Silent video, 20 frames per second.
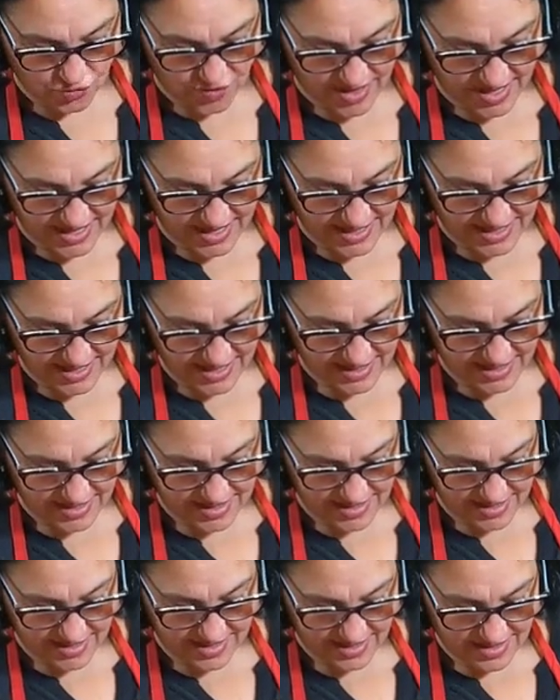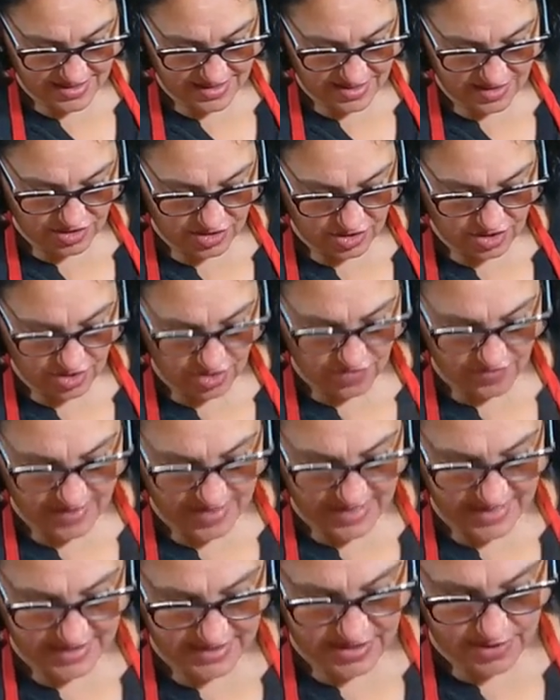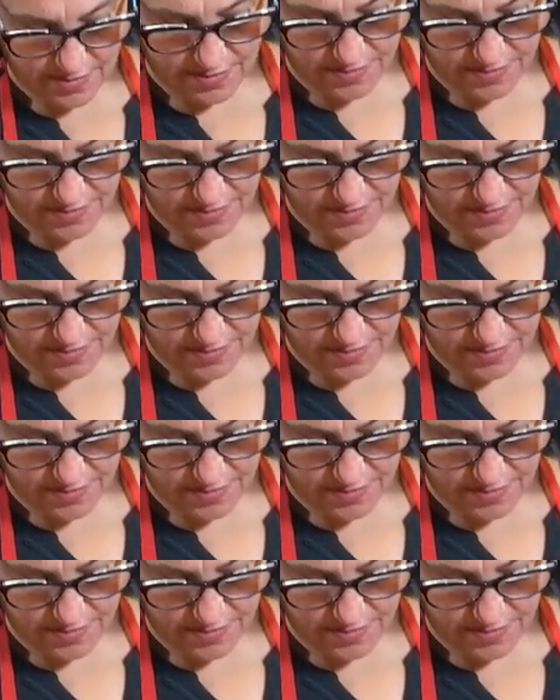drain it. Look already at the